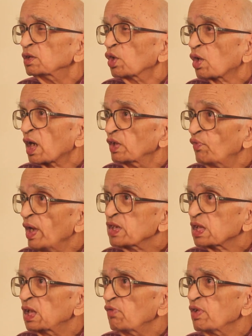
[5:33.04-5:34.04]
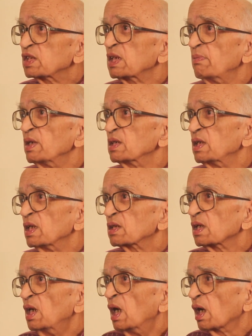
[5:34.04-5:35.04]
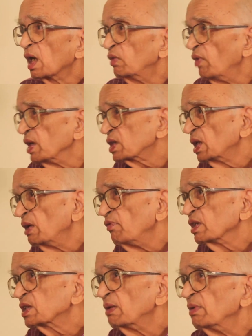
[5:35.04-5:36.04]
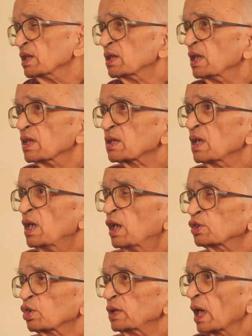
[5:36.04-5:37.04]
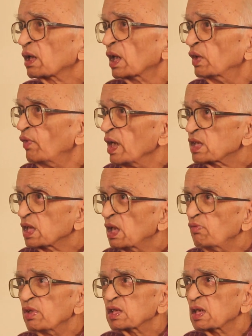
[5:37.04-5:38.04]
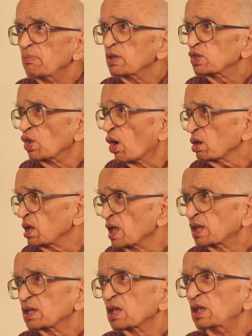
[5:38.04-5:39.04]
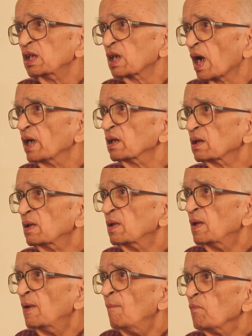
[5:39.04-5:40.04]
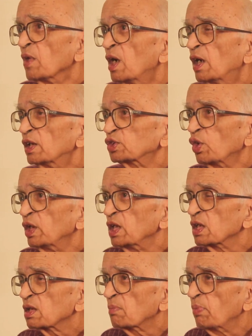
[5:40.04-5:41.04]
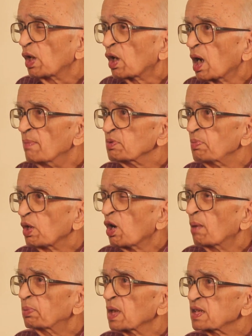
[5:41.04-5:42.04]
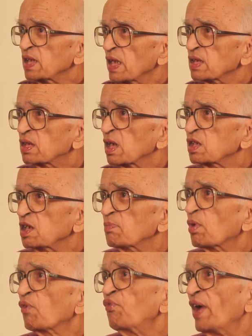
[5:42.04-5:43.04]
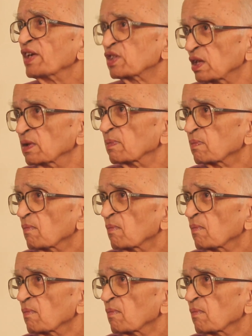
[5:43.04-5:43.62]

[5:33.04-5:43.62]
So conventional wisdom is this, conventional wisdom is this. So that conventional wisdom is not necessarily right. So it is becomes the censorship of fashion.